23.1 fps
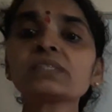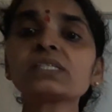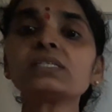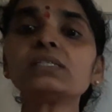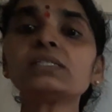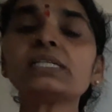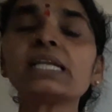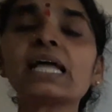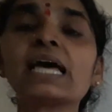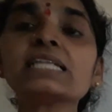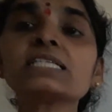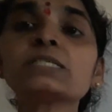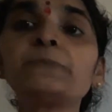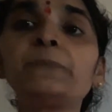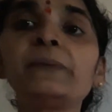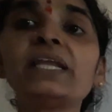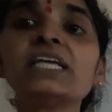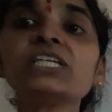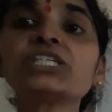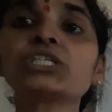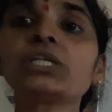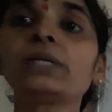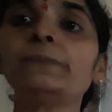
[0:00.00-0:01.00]

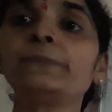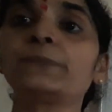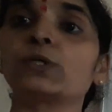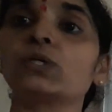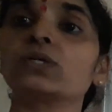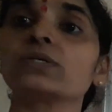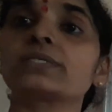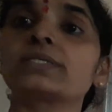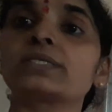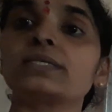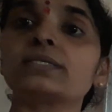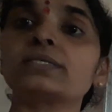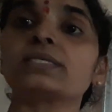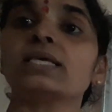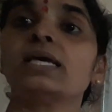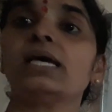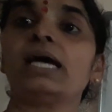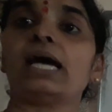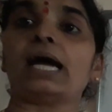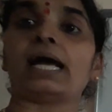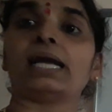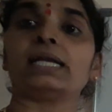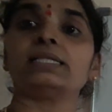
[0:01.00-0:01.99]
transpiration process
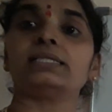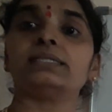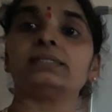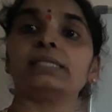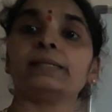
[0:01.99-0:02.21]
and the